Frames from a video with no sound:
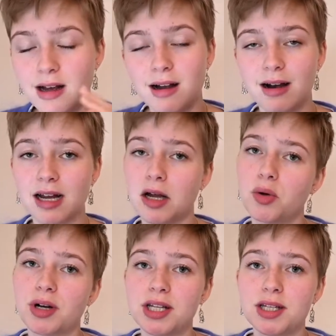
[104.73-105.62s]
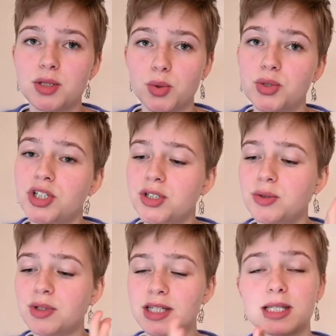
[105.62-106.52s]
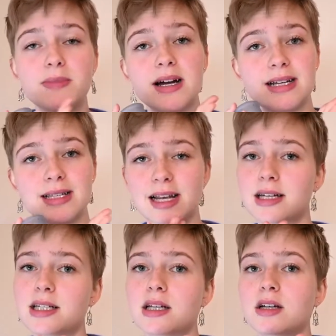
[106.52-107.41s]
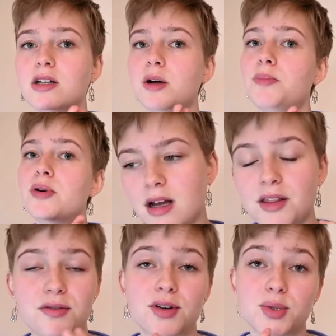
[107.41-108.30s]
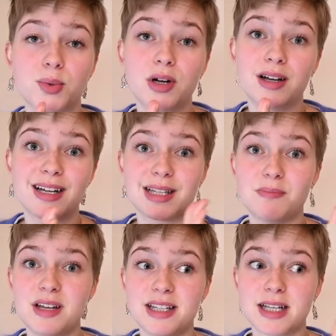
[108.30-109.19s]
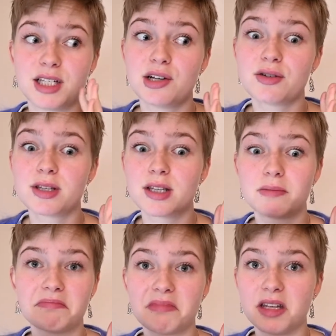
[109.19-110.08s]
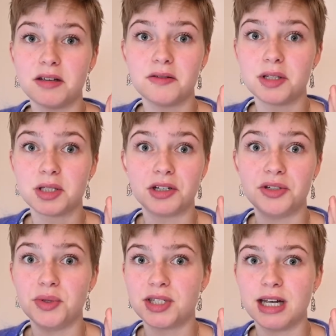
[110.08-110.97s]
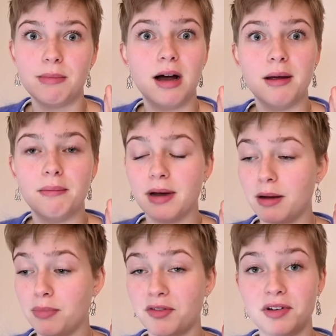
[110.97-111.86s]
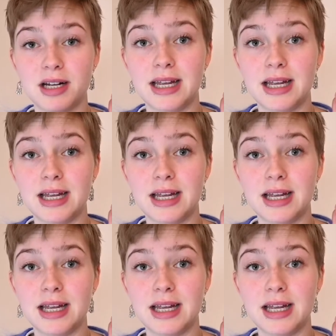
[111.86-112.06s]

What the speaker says: Like I already told you, this is my second cup. The first one lasted me 6 years. If this is gonna do the same, I'm perfectly